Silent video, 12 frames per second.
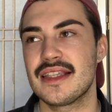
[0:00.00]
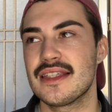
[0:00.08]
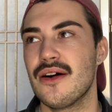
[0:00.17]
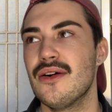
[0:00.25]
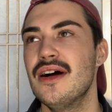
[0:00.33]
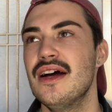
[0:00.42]

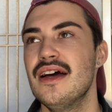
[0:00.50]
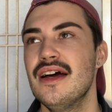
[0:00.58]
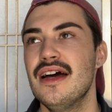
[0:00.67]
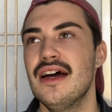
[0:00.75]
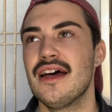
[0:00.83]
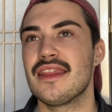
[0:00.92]
So
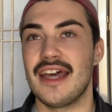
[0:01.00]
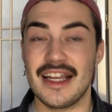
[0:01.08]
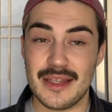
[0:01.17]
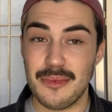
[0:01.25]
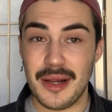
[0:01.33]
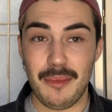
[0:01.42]

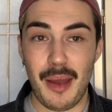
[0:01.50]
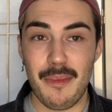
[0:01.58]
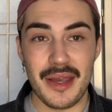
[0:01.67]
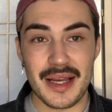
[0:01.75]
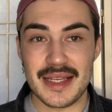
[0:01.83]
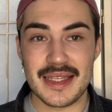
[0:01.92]
that's what my
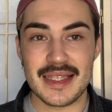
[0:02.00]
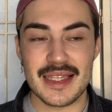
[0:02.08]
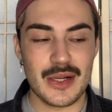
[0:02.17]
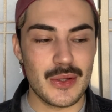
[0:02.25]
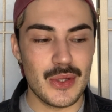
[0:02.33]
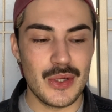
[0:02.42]
biggest
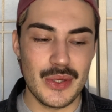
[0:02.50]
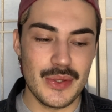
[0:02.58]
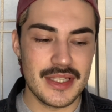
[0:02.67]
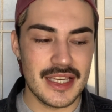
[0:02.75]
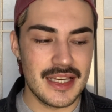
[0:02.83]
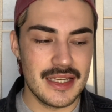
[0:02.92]
little
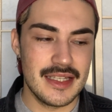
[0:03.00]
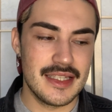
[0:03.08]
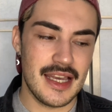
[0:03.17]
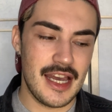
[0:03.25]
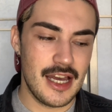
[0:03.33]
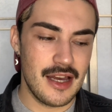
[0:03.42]
news is,
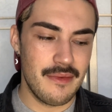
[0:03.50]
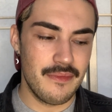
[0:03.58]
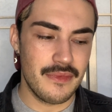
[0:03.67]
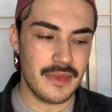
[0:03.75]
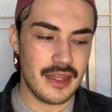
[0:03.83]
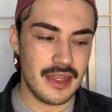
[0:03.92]

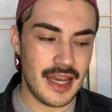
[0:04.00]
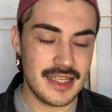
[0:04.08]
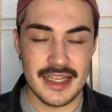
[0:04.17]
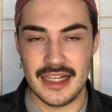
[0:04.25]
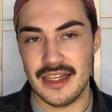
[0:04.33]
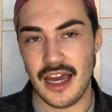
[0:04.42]

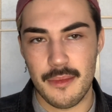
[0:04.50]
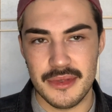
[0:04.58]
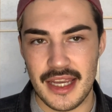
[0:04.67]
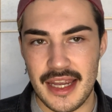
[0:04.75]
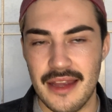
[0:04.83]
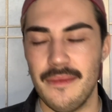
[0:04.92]
as an
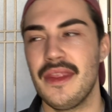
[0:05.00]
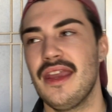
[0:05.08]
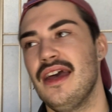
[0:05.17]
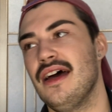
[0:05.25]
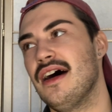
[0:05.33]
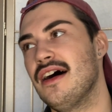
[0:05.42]
update.
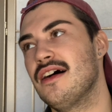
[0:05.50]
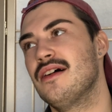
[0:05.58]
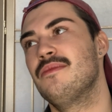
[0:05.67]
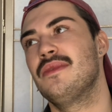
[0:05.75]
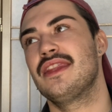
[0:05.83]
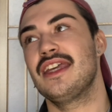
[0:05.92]

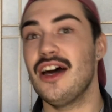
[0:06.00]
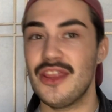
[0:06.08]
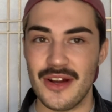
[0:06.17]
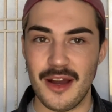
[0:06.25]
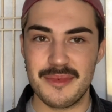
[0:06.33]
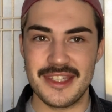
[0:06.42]
The
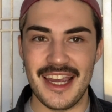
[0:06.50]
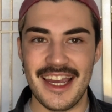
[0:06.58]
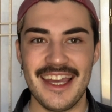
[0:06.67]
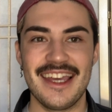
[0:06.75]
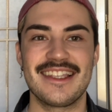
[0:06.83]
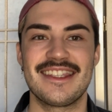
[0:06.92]
other
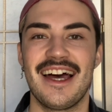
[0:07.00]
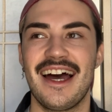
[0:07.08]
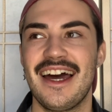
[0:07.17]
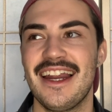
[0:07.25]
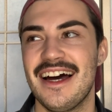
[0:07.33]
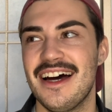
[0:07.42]
update is
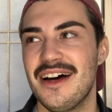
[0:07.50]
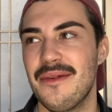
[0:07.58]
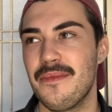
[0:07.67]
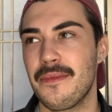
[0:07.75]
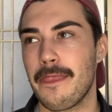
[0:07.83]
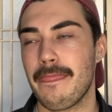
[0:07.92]
that
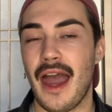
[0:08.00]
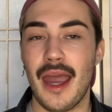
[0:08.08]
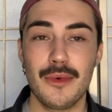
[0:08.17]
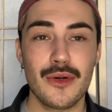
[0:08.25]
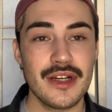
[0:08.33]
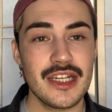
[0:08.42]

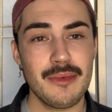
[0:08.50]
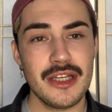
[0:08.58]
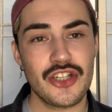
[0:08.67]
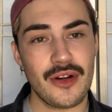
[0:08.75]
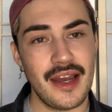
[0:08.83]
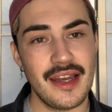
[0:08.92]
I'm going to be
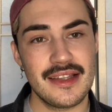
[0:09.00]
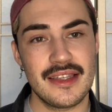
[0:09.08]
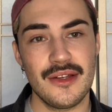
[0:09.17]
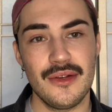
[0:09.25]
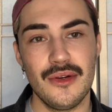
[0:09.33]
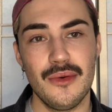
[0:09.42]
trying
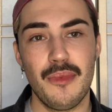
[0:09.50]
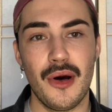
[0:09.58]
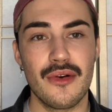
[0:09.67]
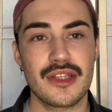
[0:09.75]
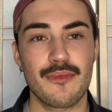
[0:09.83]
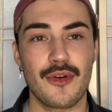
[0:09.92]
to
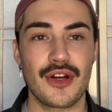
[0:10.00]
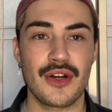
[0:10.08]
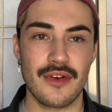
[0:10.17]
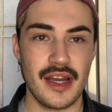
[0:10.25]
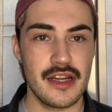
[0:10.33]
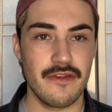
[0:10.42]
post more
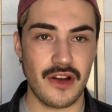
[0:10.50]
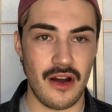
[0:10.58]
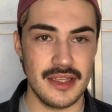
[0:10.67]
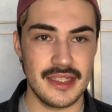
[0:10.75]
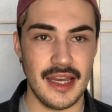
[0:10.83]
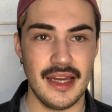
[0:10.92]
creative
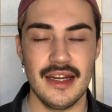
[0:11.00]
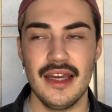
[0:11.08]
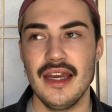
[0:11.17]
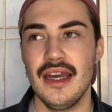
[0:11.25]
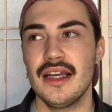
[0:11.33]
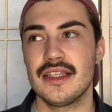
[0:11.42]
content.
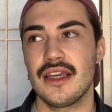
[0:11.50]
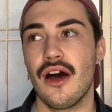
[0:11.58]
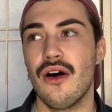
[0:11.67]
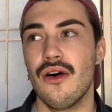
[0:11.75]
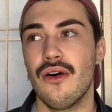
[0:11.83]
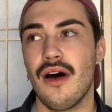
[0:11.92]

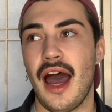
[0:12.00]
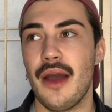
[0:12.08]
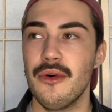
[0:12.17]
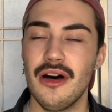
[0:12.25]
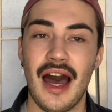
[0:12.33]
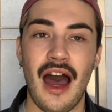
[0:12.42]
So I
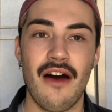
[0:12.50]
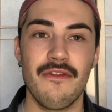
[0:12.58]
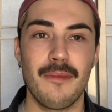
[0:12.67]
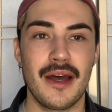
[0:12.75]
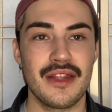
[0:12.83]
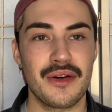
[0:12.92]
will have
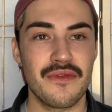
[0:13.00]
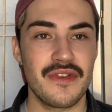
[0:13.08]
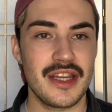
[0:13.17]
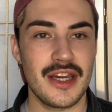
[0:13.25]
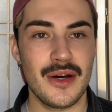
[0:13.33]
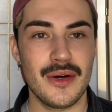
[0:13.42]
my little
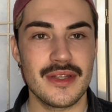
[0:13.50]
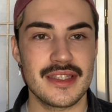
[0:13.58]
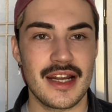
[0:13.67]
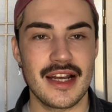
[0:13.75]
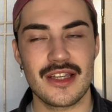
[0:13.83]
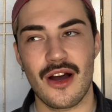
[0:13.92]
videos
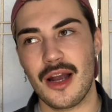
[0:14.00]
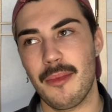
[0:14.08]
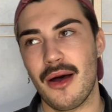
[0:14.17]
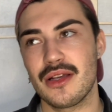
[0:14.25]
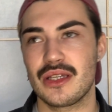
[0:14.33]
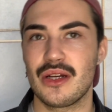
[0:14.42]
that I talk
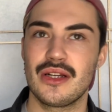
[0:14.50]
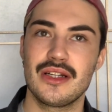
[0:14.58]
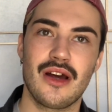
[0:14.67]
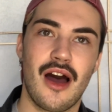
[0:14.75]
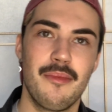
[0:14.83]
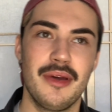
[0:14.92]
about certain
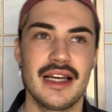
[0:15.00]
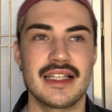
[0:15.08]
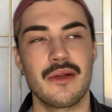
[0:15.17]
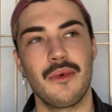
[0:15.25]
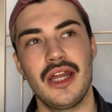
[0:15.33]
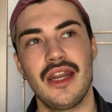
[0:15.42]

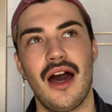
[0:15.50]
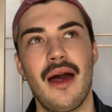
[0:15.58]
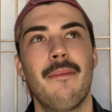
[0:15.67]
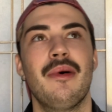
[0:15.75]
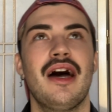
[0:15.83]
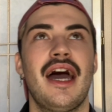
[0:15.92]
topics and
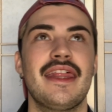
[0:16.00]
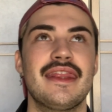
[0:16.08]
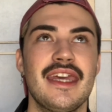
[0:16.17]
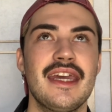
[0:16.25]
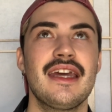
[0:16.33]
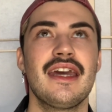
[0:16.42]
whatnot, but I
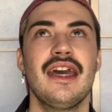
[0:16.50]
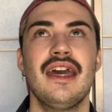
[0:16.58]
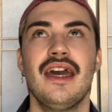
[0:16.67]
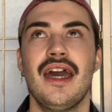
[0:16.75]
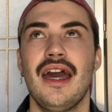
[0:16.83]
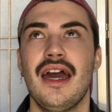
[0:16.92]
think
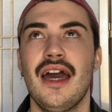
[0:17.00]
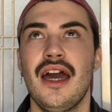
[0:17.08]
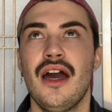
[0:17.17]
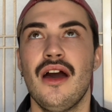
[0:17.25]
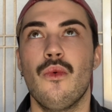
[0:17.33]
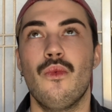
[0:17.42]

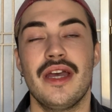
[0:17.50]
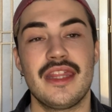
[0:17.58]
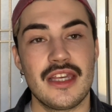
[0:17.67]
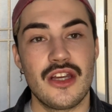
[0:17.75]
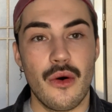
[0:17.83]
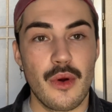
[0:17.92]

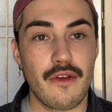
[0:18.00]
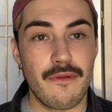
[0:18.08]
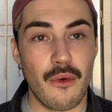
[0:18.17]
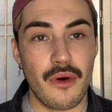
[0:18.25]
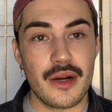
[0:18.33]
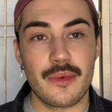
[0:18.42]
with going
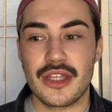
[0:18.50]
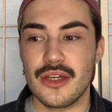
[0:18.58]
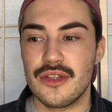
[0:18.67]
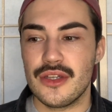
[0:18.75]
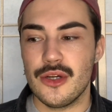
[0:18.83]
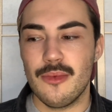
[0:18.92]
forward with
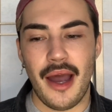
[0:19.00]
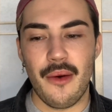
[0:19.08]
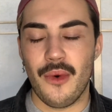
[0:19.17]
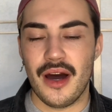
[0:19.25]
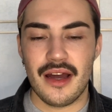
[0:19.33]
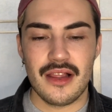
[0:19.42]
YouTube, I
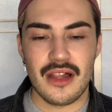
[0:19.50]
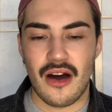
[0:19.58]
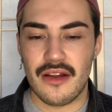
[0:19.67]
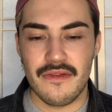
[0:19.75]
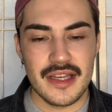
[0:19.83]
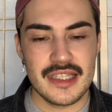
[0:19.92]
want a
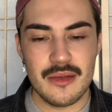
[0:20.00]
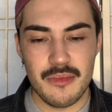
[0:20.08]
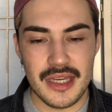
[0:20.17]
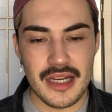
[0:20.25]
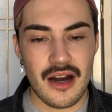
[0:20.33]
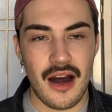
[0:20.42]
lot of it to
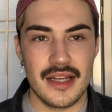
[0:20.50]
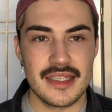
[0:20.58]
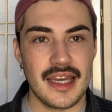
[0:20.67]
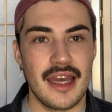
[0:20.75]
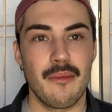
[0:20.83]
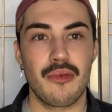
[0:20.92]
be
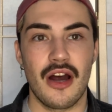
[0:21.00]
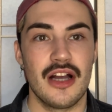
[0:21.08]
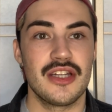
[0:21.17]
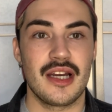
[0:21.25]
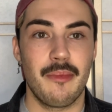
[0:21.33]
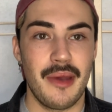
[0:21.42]
content
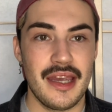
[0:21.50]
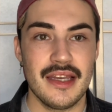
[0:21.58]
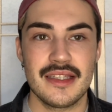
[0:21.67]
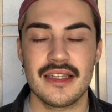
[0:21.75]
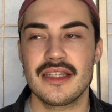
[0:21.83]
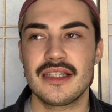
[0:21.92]
project based.